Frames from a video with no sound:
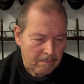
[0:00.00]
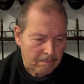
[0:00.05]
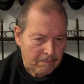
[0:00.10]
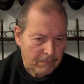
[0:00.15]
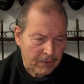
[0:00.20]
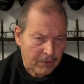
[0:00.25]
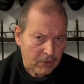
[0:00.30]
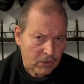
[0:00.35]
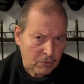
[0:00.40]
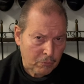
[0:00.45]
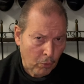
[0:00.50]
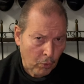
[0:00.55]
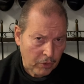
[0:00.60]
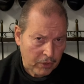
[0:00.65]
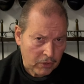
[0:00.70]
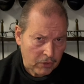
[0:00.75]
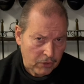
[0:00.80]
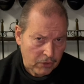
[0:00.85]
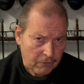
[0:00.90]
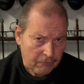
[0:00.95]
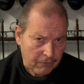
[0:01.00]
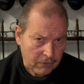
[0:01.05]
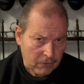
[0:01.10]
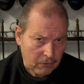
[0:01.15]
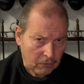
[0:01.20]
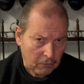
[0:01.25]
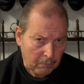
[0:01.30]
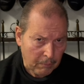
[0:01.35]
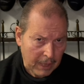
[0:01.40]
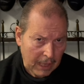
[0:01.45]
But there's more than just
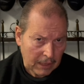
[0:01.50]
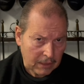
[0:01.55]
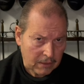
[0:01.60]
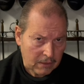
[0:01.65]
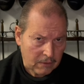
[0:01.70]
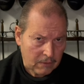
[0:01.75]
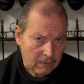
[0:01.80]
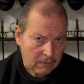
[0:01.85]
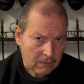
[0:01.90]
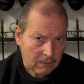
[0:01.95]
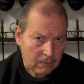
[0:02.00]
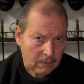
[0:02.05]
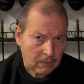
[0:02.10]
physical balance.